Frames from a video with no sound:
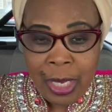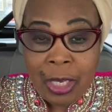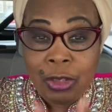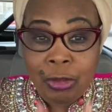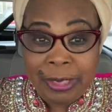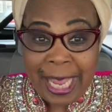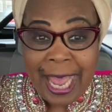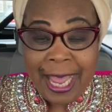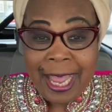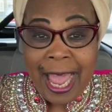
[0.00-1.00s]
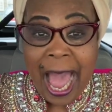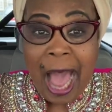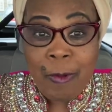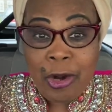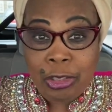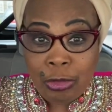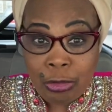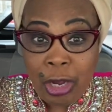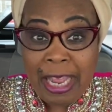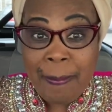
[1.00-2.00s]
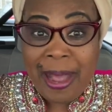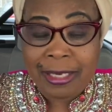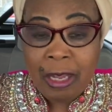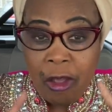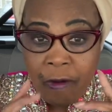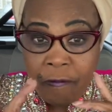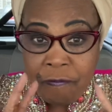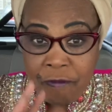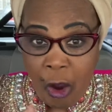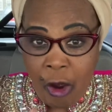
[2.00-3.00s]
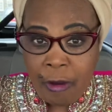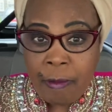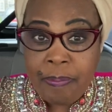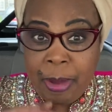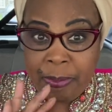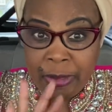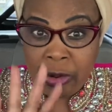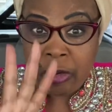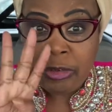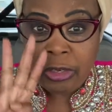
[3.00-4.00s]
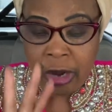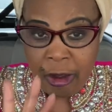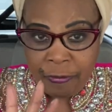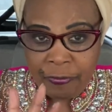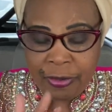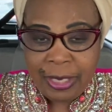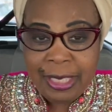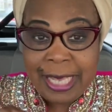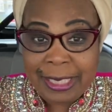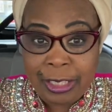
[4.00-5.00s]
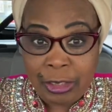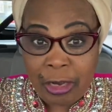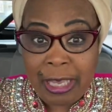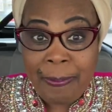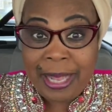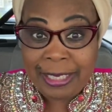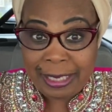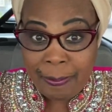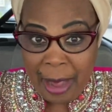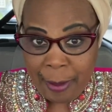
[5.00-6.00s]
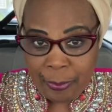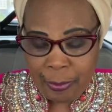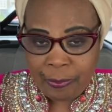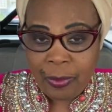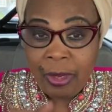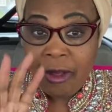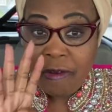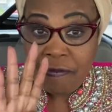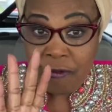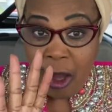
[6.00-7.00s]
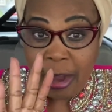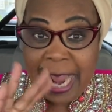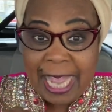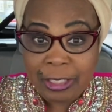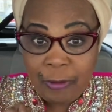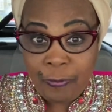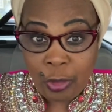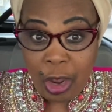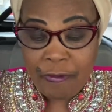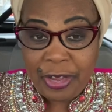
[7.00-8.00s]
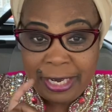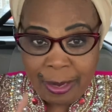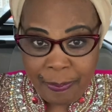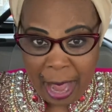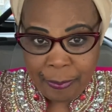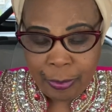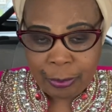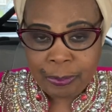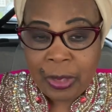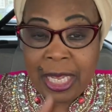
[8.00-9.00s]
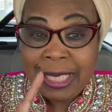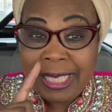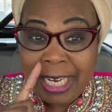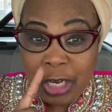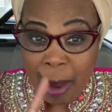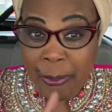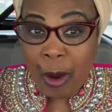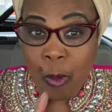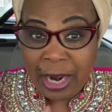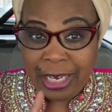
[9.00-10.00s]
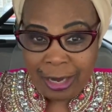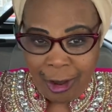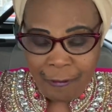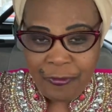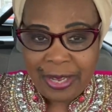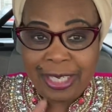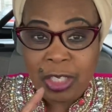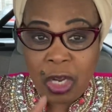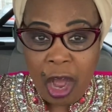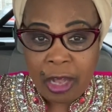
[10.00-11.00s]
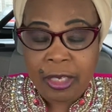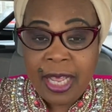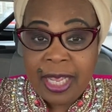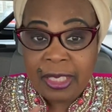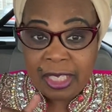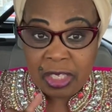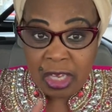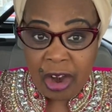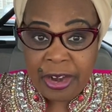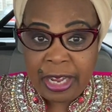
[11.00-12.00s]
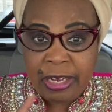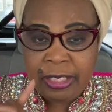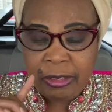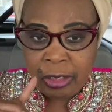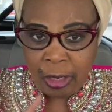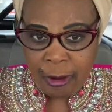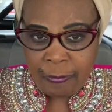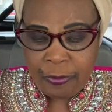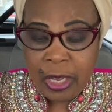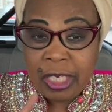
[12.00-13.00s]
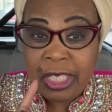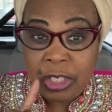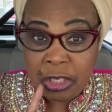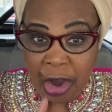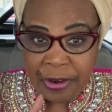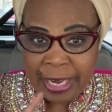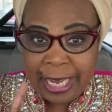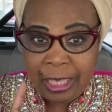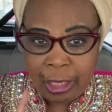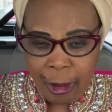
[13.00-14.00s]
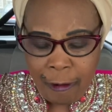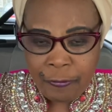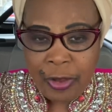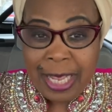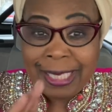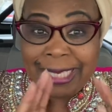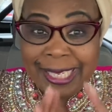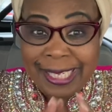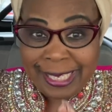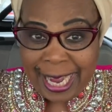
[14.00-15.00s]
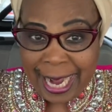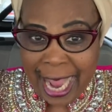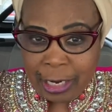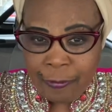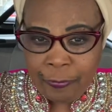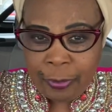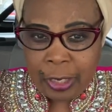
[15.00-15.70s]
Today, I want us to talk about 4 biblical love that is talked about in the Bible. 4 kinds of love in the Bible. The number 1 love is called the surrogate love. The surrogate love. This is the kind of